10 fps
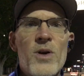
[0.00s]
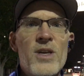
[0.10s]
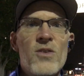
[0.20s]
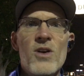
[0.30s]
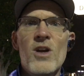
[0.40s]
We're
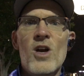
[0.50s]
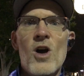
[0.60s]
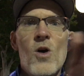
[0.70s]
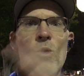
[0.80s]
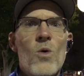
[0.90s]
either going to
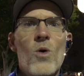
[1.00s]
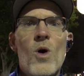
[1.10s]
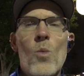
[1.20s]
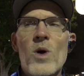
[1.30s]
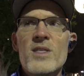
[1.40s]
go
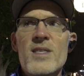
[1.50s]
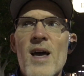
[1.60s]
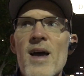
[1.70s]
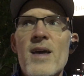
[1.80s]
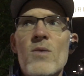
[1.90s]
on one
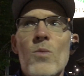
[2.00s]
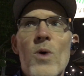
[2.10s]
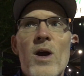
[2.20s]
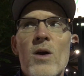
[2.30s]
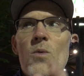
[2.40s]
side,
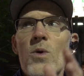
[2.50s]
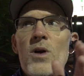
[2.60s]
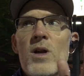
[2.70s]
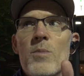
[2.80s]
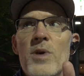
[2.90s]
where
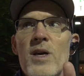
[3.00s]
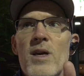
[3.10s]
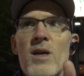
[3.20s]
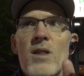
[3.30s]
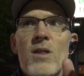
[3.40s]
we're going to
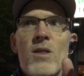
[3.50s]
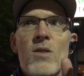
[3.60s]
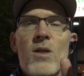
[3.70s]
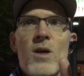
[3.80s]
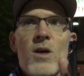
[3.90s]
be
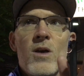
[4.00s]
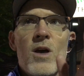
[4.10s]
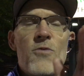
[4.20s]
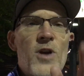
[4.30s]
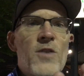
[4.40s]

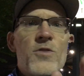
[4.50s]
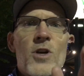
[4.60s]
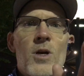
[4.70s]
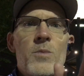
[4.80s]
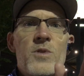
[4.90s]
afraid of
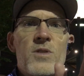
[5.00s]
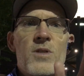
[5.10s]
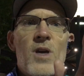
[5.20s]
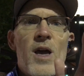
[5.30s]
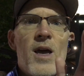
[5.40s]

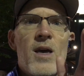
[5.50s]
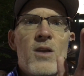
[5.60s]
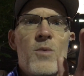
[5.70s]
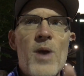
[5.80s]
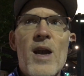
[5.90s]
germs,
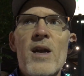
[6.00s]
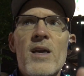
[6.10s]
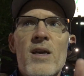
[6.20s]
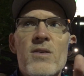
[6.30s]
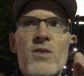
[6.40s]
and
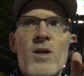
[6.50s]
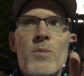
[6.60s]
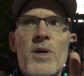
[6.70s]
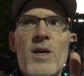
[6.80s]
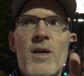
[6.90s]
humanity is going
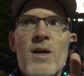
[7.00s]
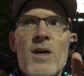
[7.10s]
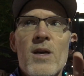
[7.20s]
to be